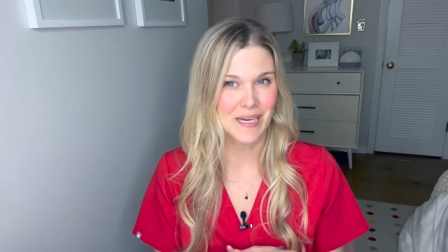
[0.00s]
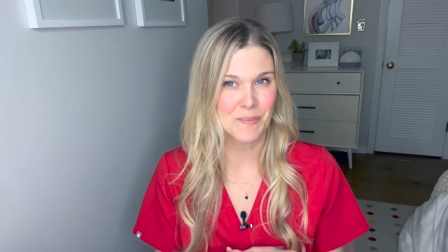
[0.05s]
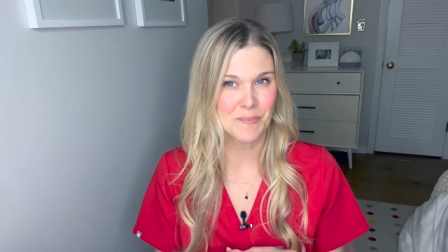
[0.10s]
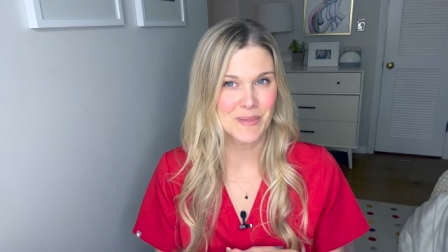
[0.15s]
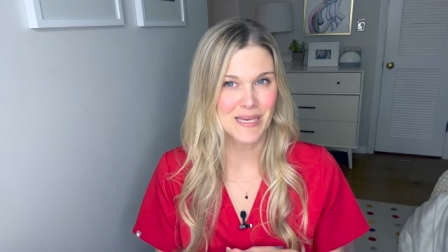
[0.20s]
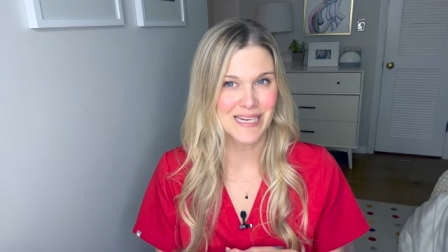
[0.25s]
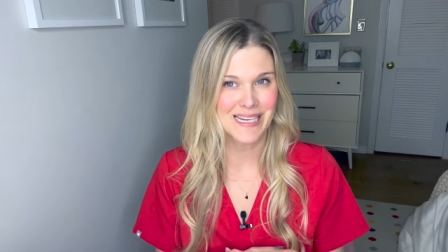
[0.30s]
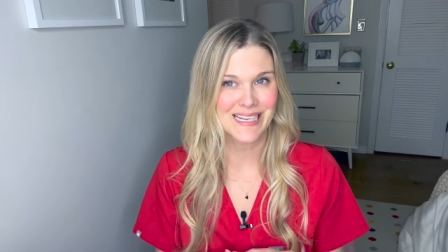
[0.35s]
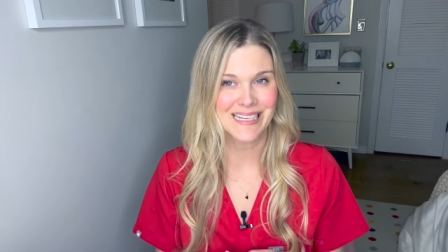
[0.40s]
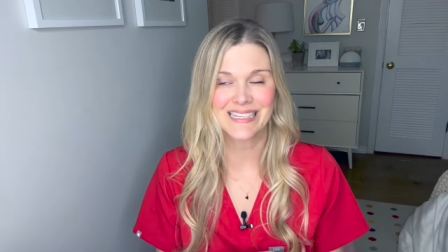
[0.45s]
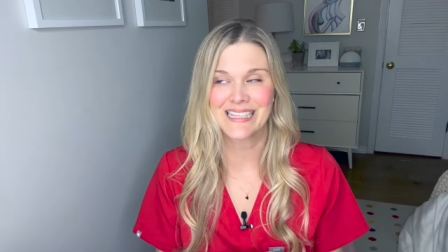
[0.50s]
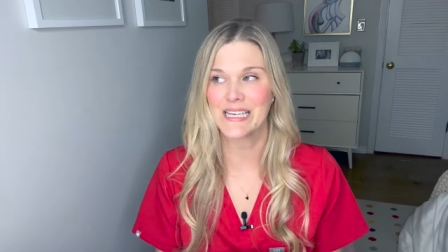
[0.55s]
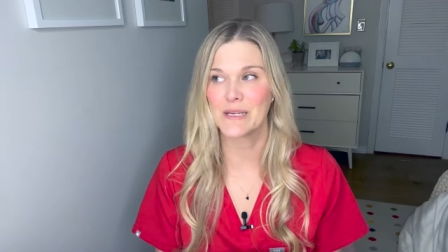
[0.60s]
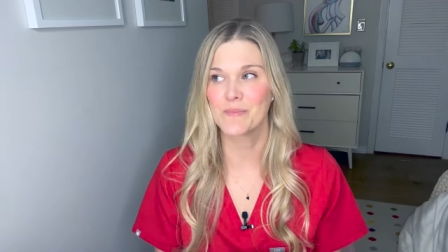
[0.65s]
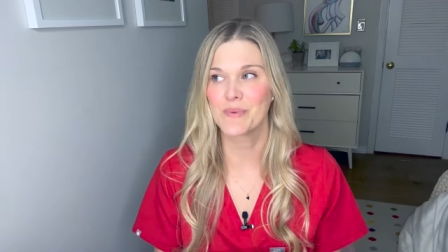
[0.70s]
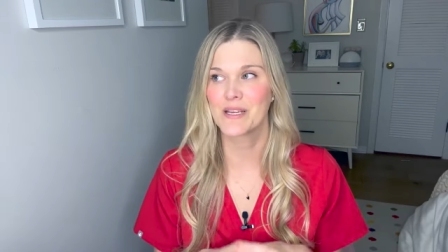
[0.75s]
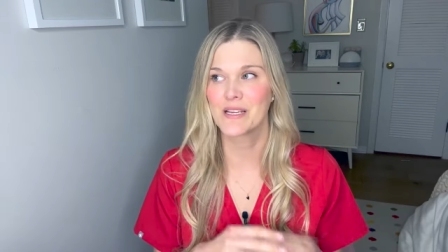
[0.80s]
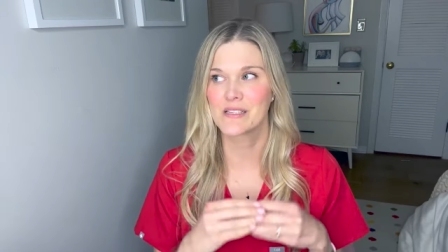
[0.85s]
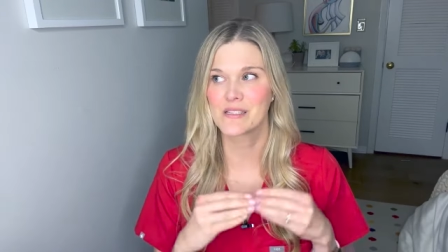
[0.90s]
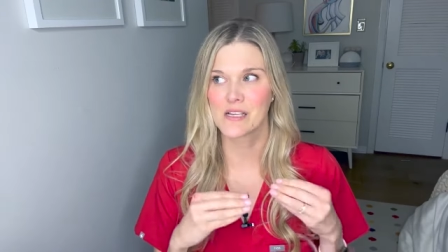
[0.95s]
immediately
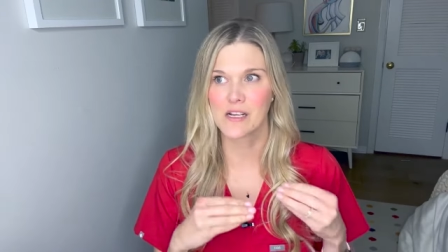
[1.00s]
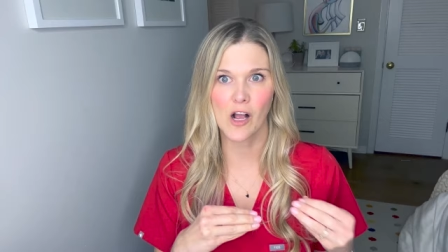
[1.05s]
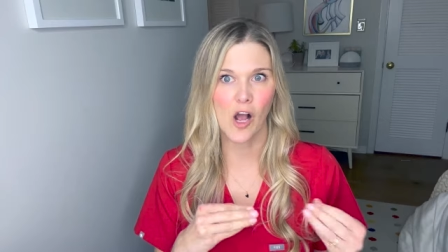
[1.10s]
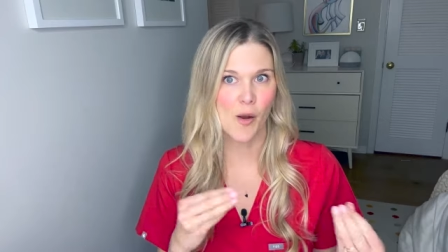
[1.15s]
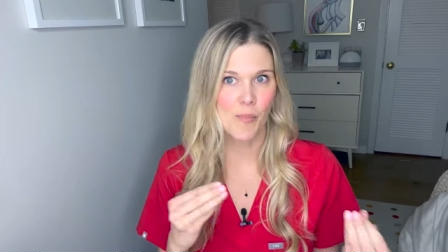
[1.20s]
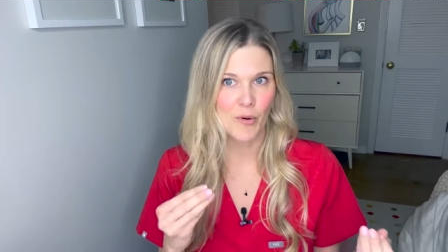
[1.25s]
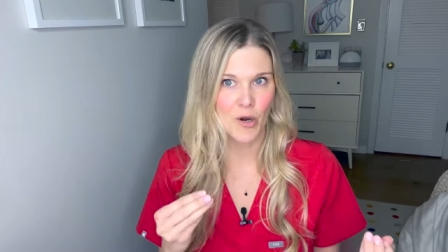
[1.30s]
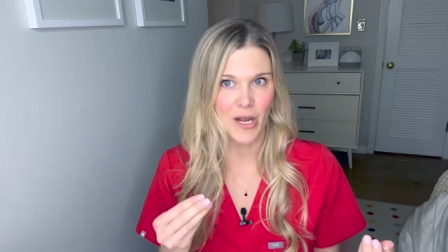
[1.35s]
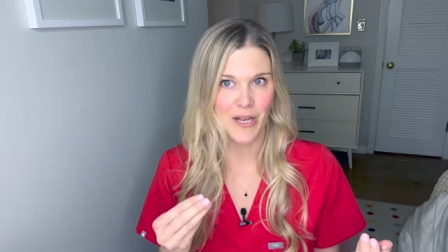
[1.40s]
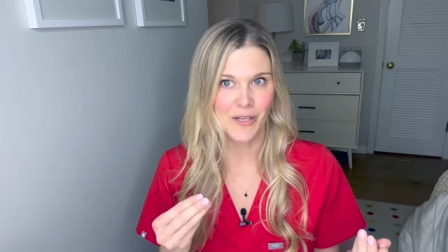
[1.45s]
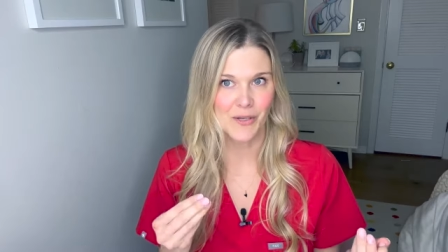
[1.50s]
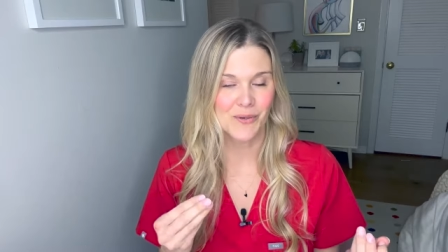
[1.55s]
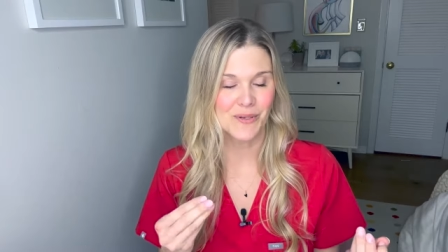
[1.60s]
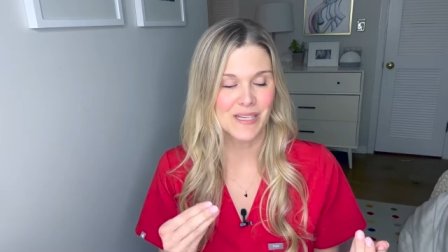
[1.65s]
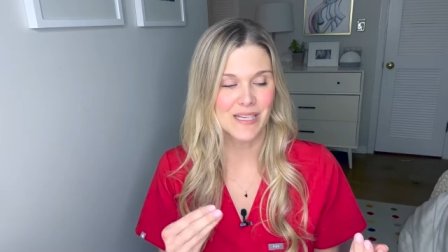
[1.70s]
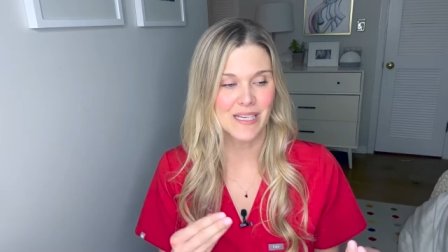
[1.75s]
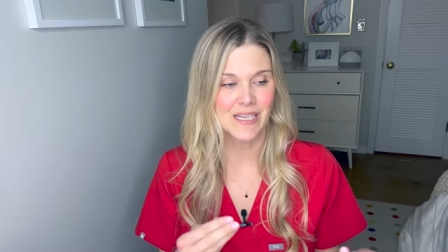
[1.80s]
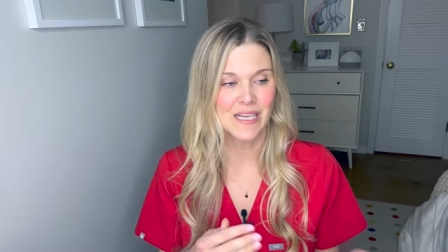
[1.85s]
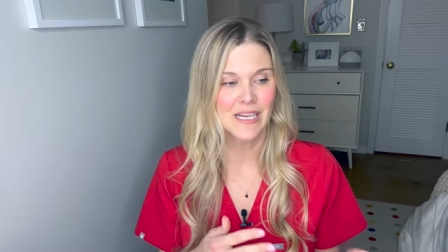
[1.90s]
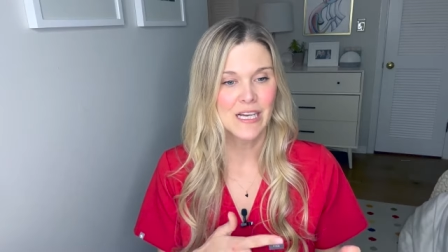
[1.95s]
because the copper
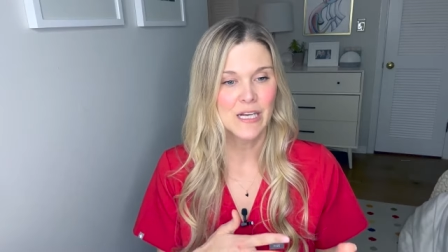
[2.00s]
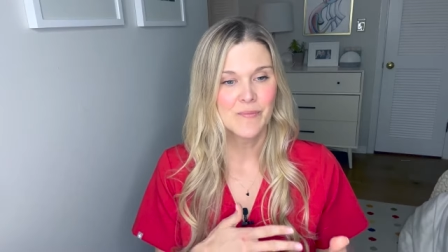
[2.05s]
IUD